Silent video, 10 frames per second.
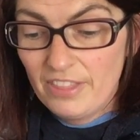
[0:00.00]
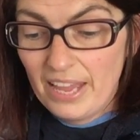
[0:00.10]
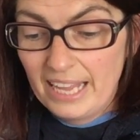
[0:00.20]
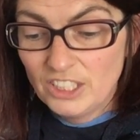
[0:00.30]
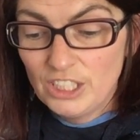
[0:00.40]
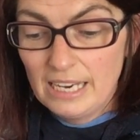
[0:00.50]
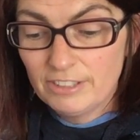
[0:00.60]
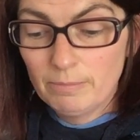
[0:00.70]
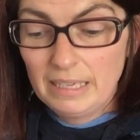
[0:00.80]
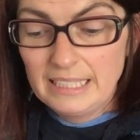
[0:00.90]
Then she
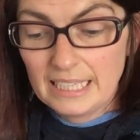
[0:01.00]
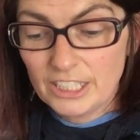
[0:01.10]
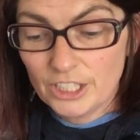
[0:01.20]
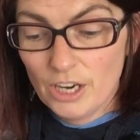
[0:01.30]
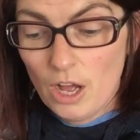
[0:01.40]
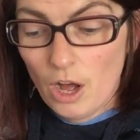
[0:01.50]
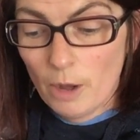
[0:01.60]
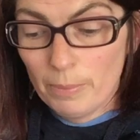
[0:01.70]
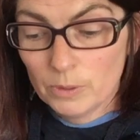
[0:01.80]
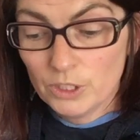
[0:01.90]
lifted my sister
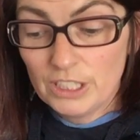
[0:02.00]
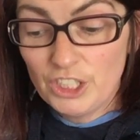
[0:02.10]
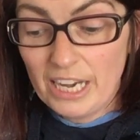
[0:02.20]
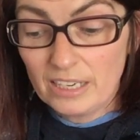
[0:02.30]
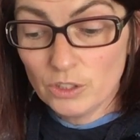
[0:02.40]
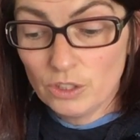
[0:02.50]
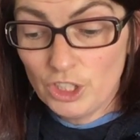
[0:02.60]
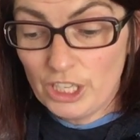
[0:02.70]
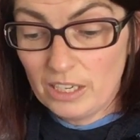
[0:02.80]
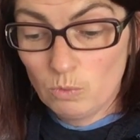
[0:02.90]
up onto the chair so
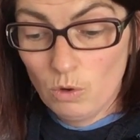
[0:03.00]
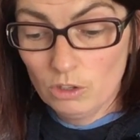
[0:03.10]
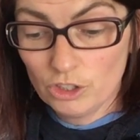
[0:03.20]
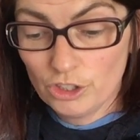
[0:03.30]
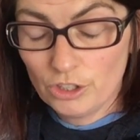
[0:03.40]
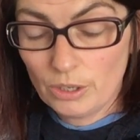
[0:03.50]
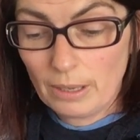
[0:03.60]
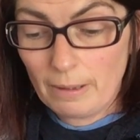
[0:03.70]
that she could watch.